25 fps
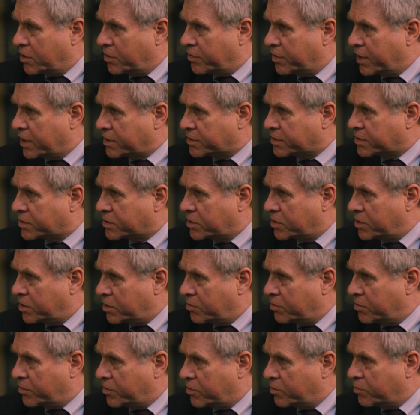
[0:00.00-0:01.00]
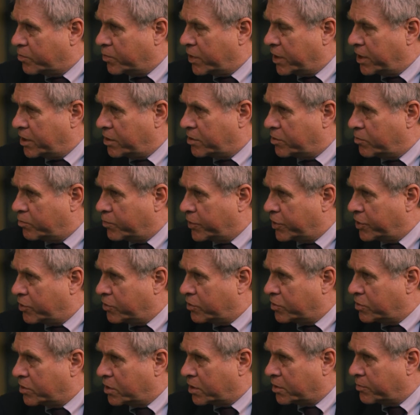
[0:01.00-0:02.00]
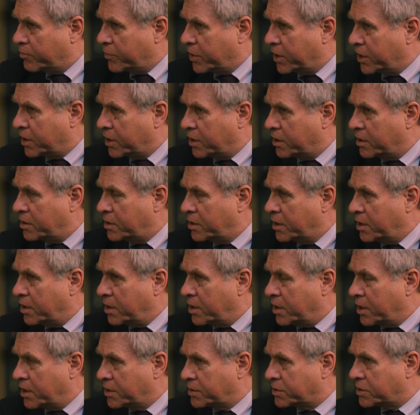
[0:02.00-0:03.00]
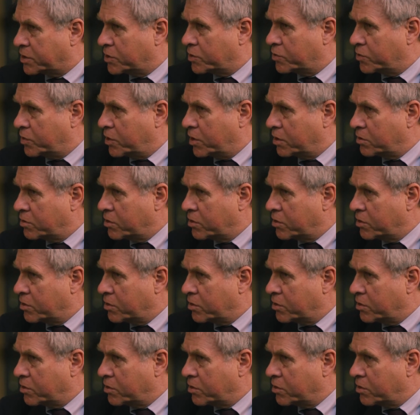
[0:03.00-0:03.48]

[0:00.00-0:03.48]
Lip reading: That's the way that we earn our money. And so a